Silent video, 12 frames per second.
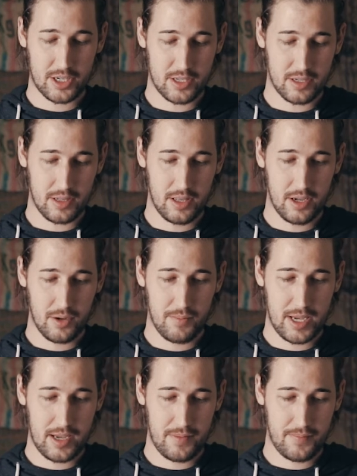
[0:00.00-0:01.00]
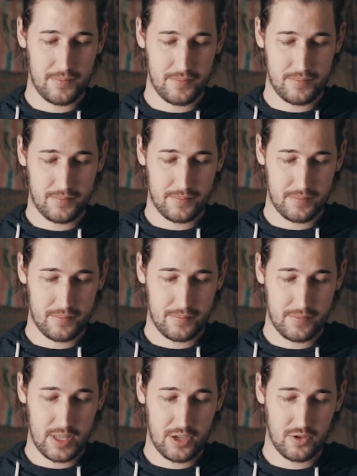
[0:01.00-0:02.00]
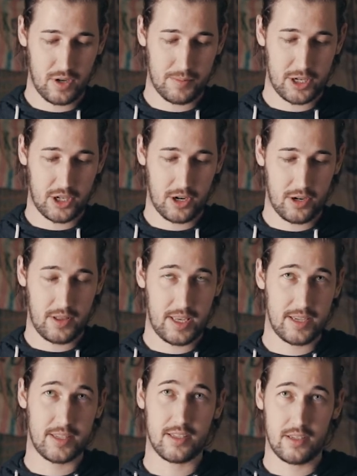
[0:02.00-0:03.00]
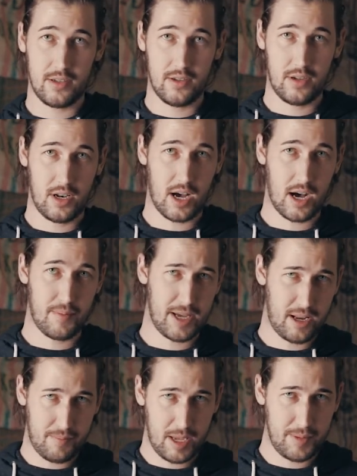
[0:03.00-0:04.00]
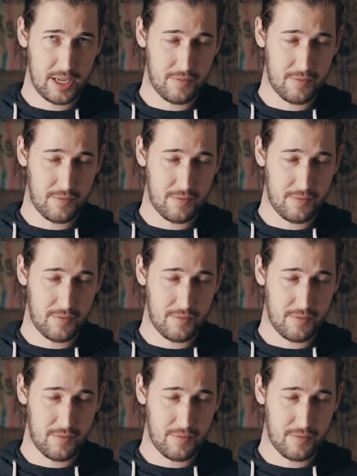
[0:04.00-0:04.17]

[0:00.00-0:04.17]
just a little bit. So I'm gonna turn this knob, and it may be